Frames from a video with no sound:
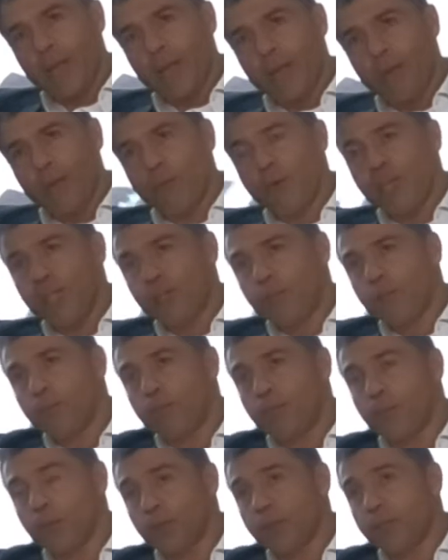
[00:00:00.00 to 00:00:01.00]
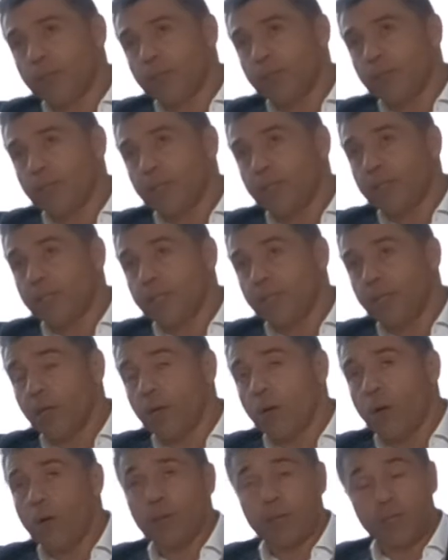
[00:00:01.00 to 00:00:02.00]
we need to put this in
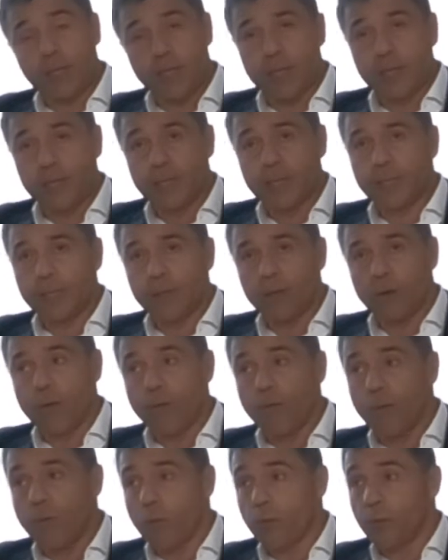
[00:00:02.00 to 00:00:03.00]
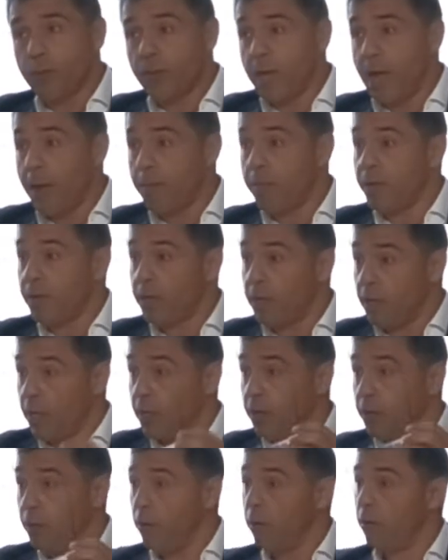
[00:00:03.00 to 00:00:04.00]
context of what was happening
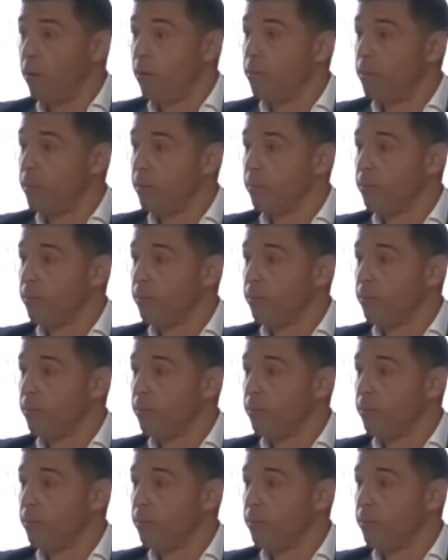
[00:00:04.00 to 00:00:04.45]
in Europe.